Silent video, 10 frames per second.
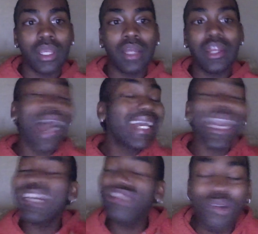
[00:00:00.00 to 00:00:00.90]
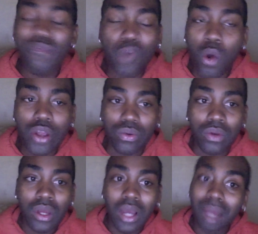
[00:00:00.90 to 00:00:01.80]
Now, I can't do it for you.
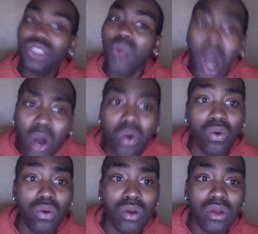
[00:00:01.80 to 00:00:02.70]
I'm too old.